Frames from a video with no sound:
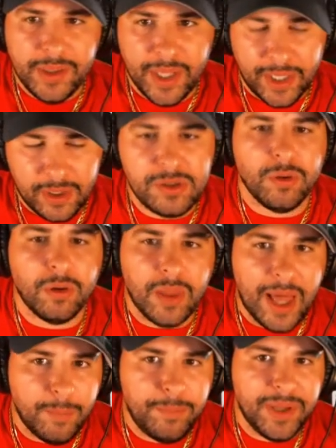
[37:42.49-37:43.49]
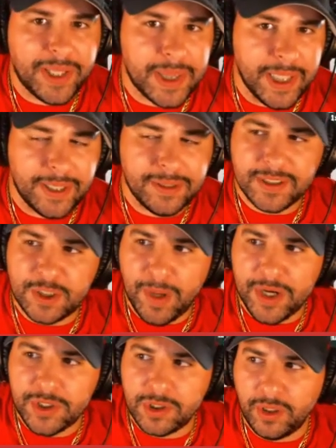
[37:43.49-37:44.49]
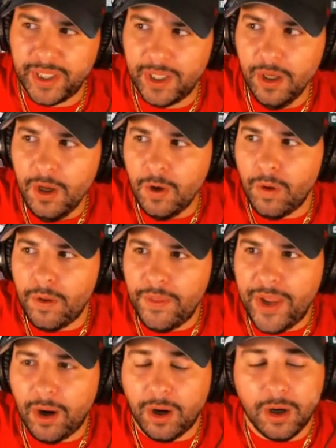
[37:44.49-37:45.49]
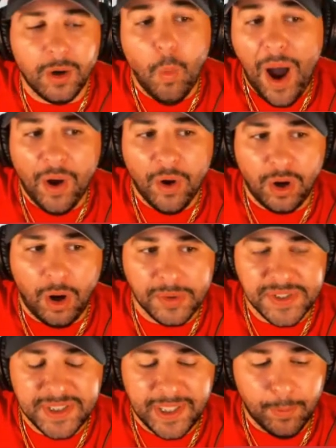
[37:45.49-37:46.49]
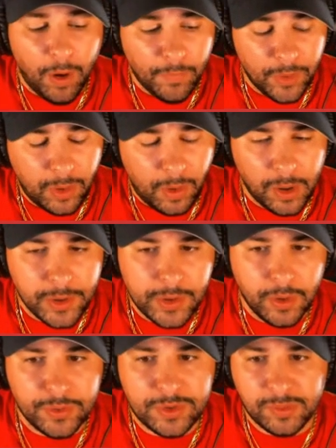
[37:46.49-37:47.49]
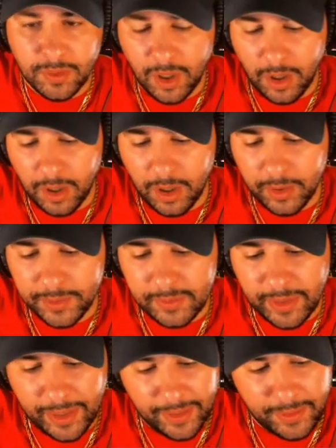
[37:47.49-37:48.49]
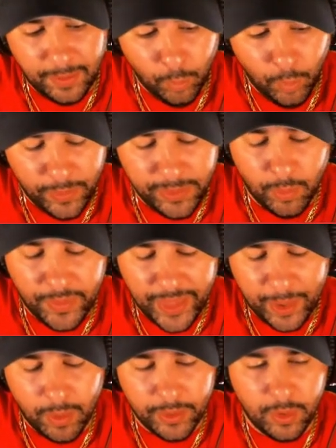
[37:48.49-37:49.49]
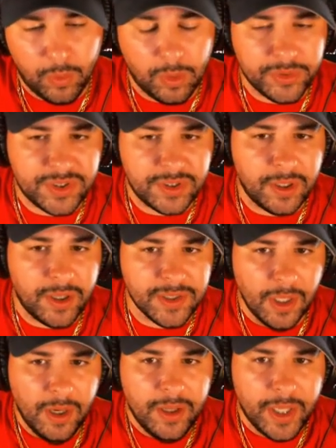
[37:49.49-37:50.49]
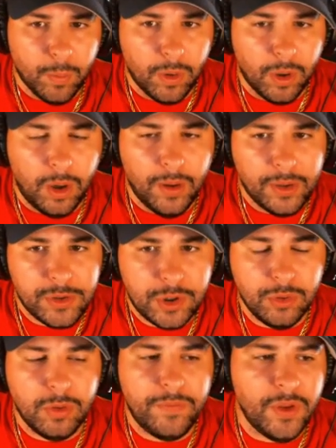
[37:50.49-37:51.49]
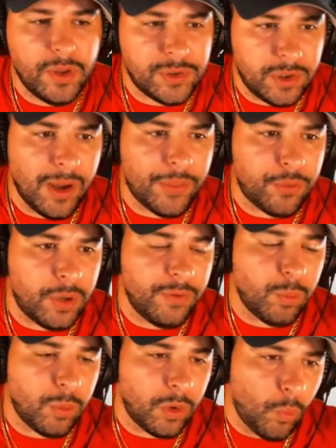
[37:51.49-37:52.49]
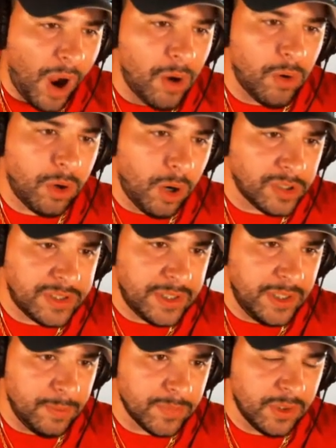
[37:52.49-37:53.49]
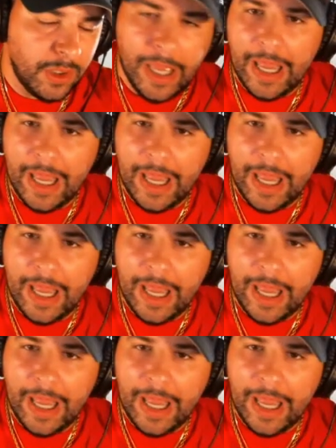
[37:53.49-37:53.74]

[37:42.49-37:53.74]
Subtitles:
they could do a lot of big things, especially when they are a wild card team. All the Cardinals, when they won the World Series, they were two out of three of them were wild card teams.